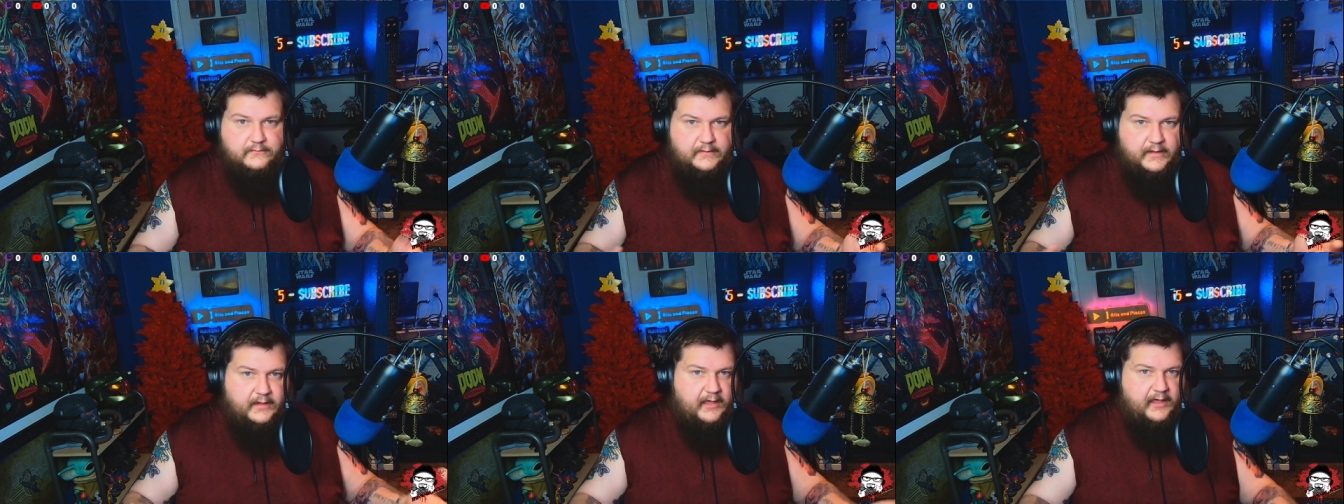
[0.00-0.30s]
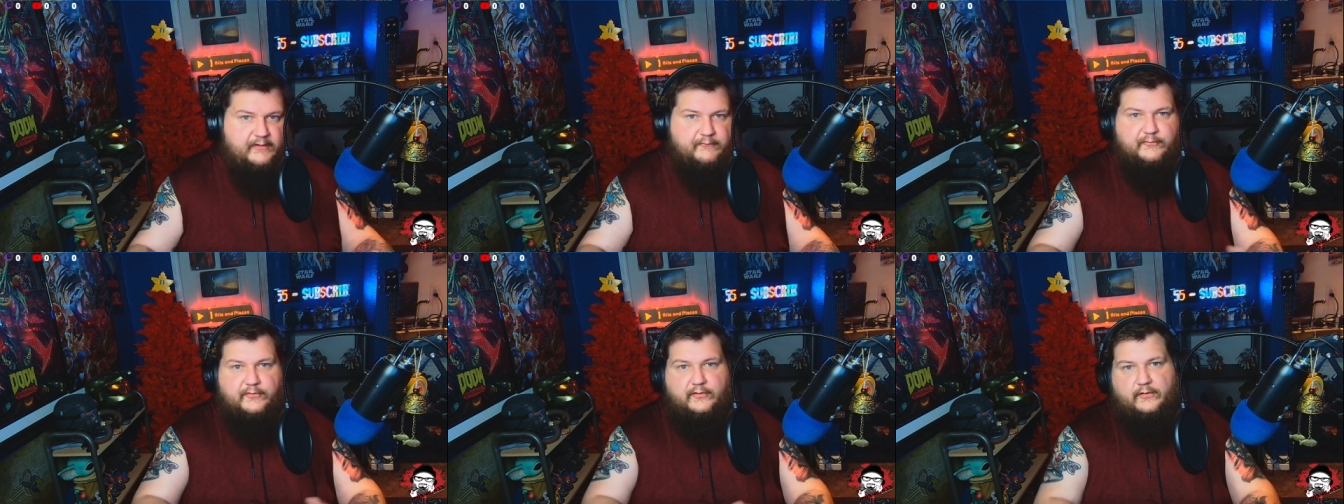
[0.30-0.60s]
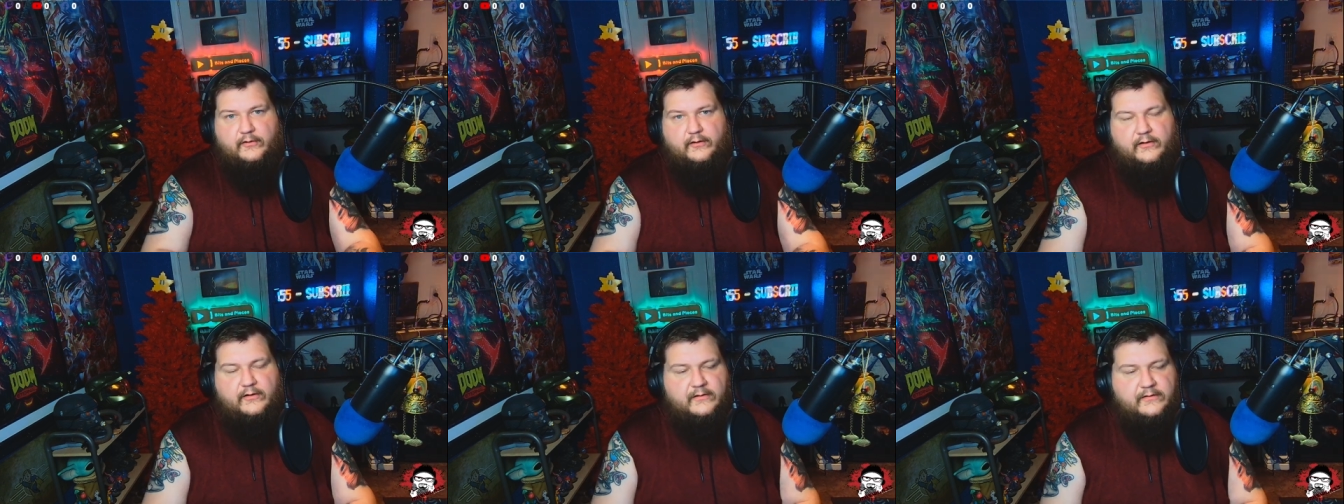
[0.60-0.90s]
They have it
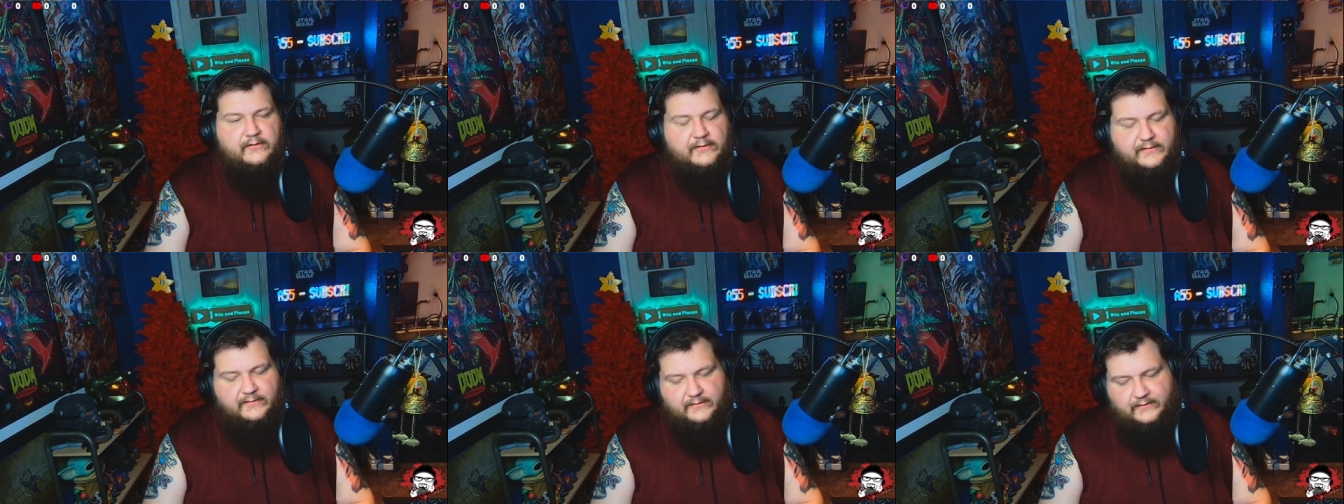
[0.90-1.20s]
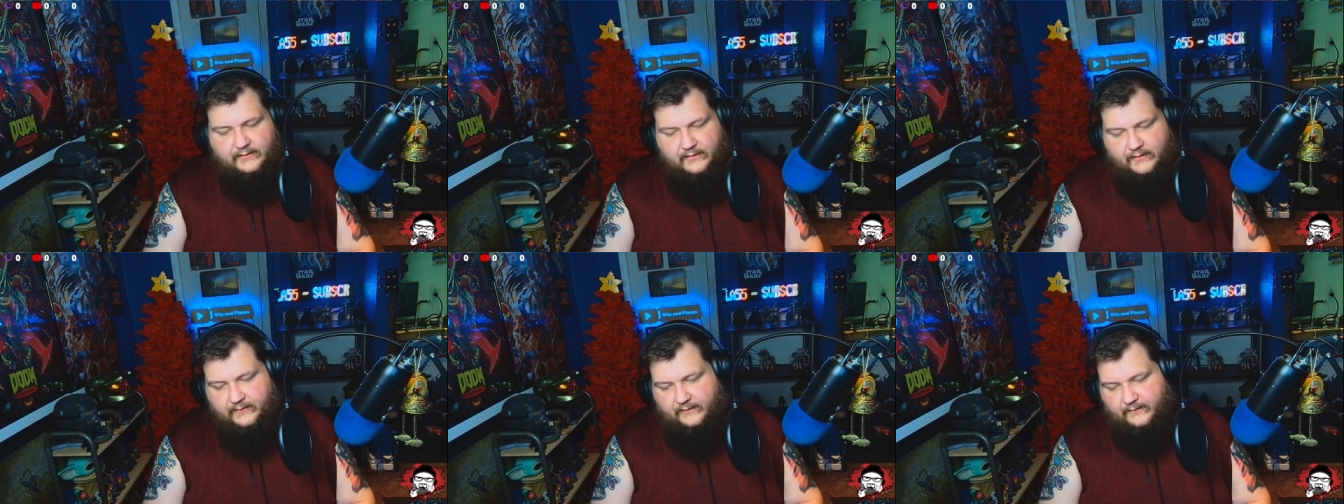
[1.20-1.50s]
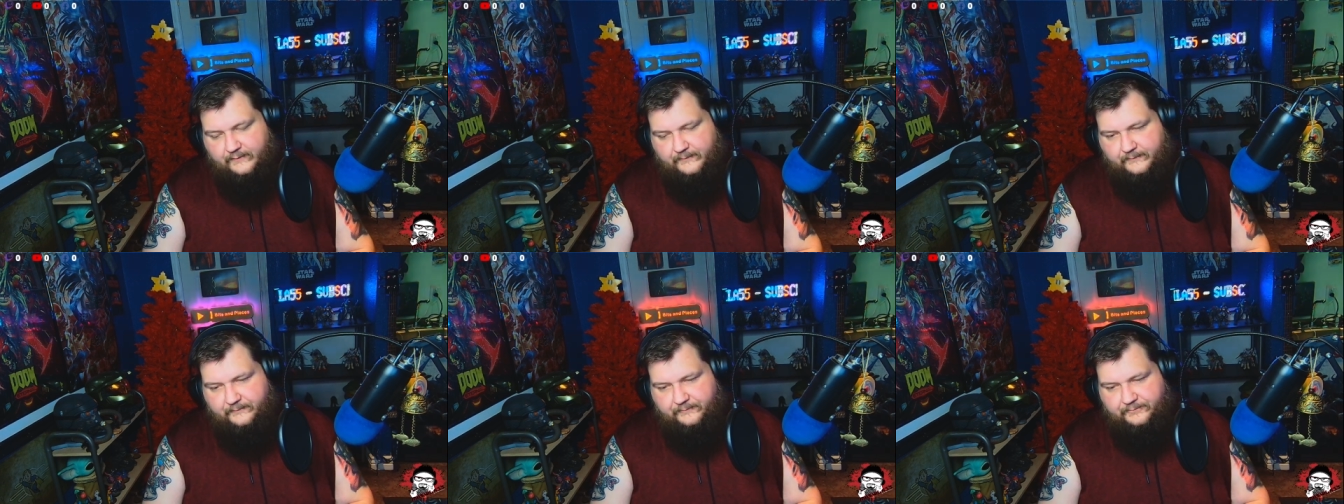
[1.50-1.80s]
all.
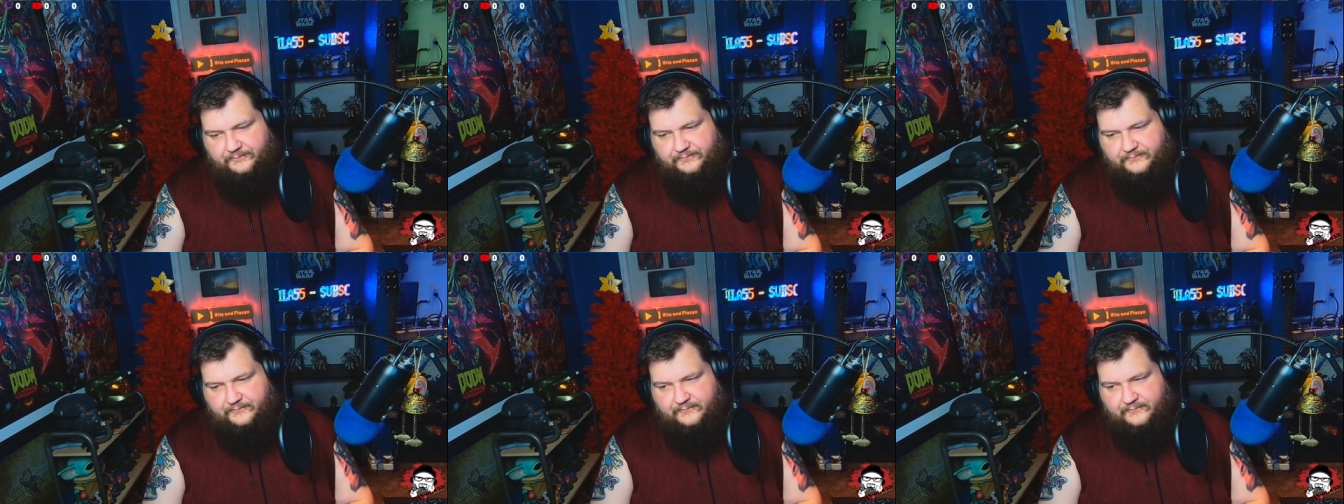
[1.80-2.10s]
Um,